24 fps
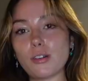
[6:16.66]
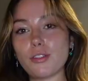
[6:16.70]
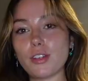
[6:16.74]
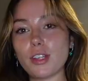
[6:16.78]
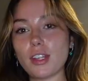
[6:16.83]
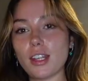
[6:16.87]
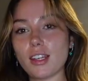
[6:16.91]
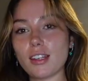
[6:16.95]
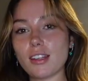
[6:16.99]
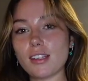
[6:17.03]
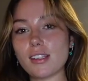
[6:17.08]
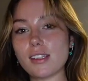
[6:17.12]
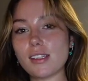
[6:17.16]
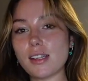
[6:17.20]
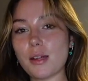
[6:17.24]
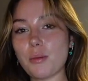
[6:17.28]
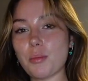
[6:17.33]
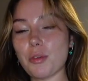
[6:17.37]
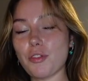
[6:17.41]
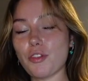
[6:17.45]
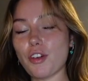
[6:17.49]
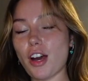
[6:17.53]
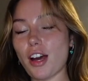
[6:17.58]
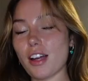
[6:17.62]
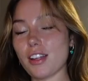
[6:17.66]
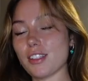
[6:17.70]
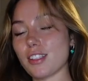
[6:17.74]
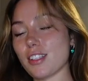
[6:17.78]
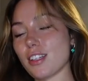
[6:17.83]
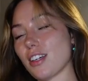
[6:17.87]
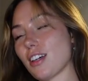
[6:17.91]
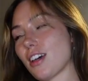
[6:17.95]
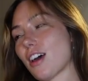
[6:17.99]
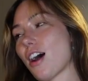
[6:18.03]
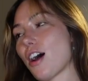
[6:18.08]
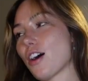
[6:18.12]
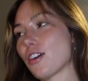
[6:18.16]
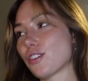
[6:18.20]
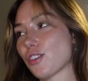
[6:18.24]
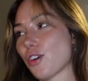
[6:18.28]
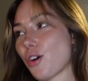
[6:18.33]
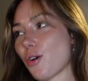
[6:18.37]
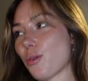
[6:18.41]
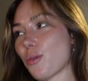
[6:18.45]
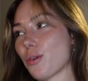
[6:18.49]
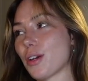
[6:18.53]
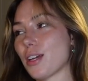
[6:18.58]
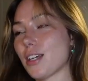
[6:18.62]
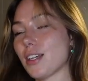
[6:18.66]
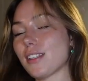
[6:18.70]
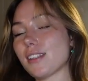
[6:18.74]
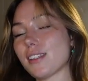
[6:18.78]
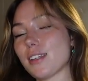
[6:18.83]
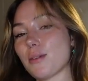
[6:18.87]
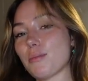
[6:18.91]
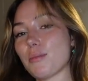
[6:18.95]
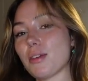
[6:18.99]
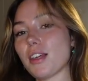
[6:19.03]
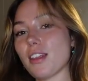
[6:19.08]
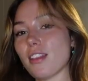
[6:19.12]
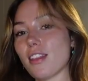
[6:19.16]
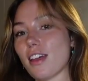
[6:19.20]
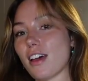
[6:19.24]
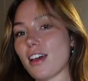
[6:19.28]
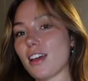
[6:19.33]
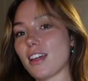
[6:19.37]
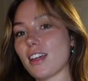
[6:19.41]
if you like this type of content, as always, give me a like